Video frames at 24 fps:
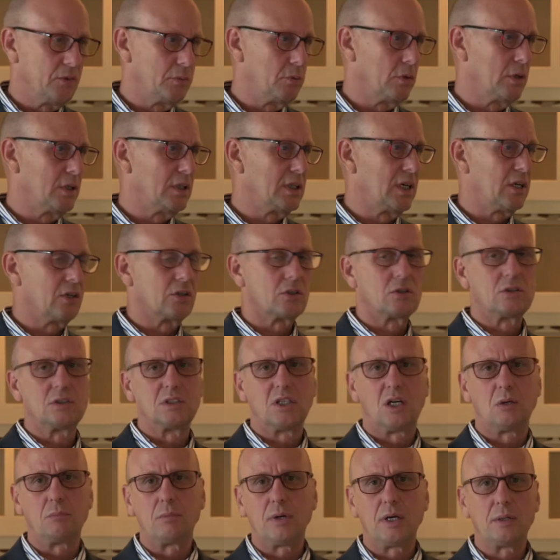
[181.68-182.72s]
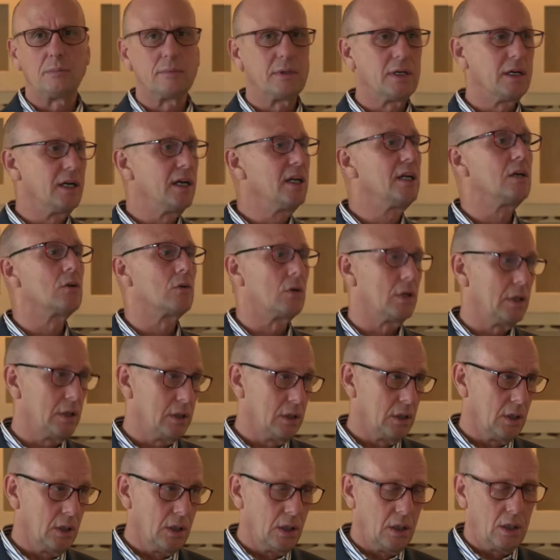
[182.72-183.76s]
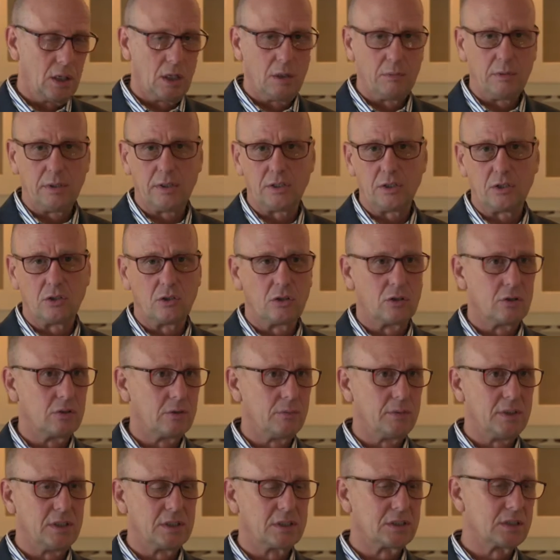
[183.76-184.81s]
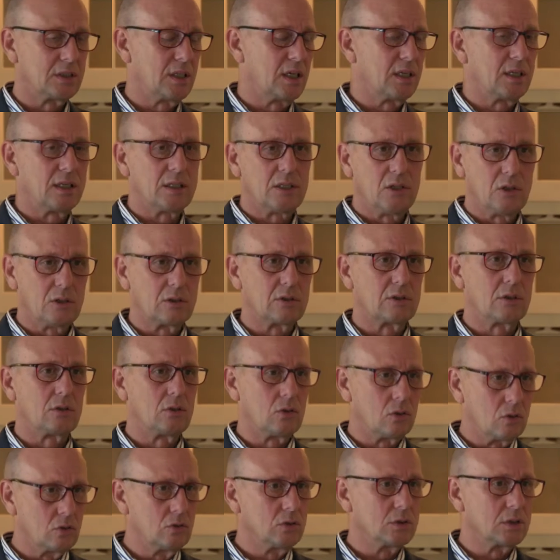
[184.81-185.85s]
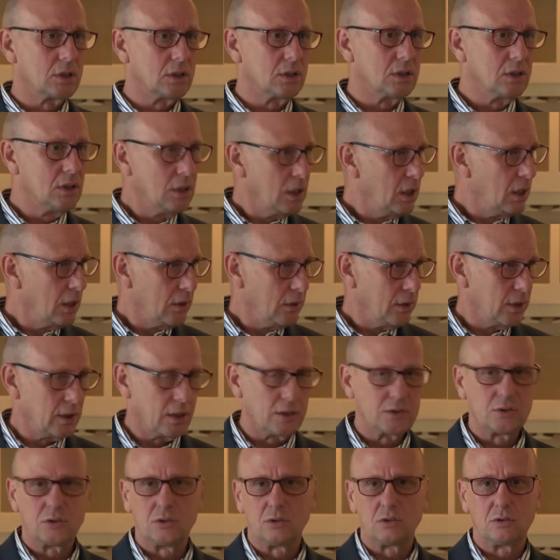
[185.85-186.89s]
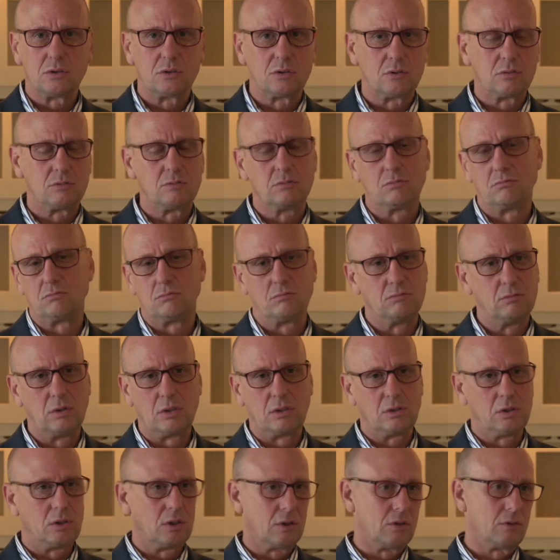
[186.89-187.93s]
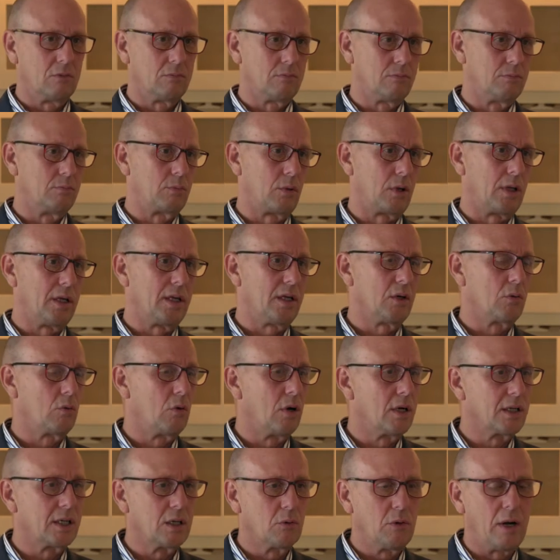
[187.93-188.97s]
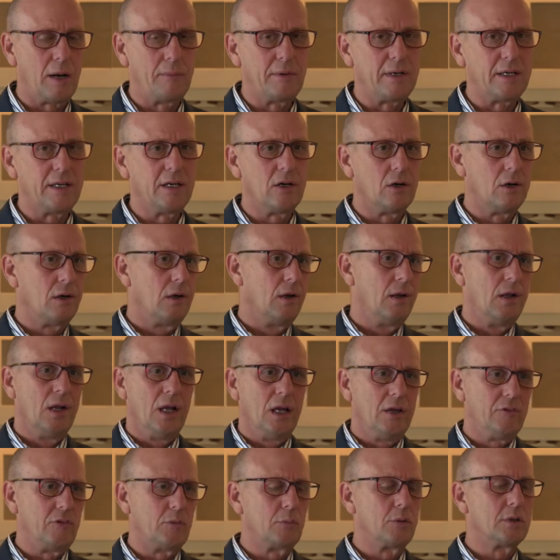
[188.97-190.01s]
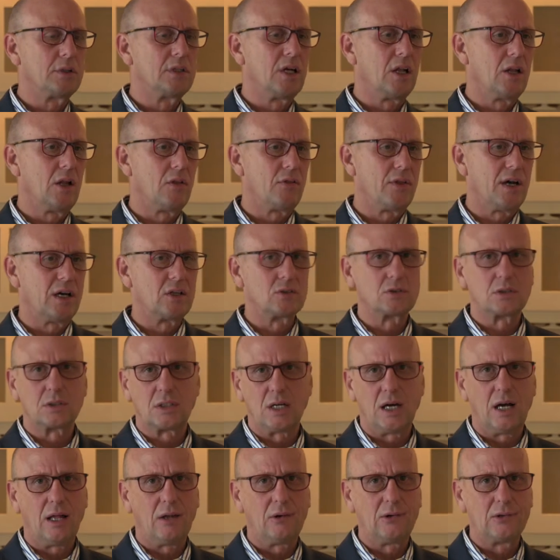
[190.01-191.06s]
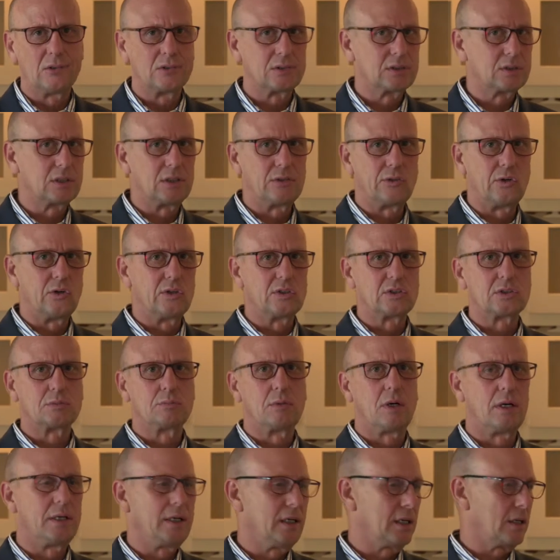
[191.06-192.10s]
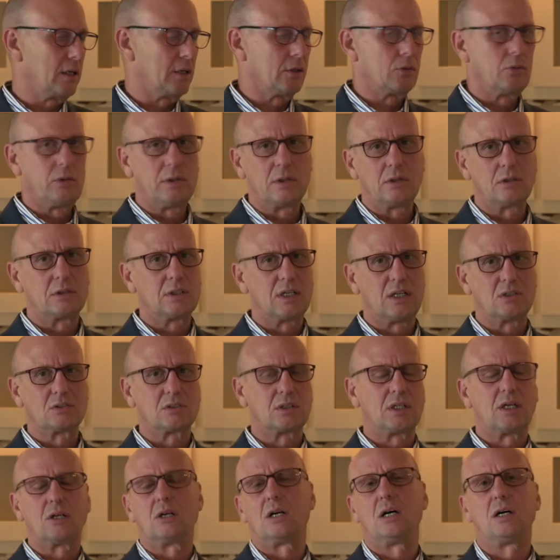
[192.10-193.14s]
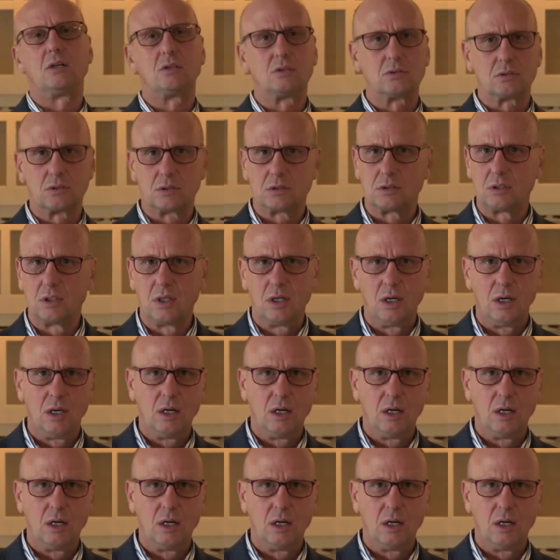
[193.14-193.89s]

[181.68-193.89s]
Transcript: if you're putting down a good down payment anyway. I mean, it's not like you're going to lose it unless you plan on walking away. I mean, here, if you put down $1,000 in earnest money on a $300,000 house,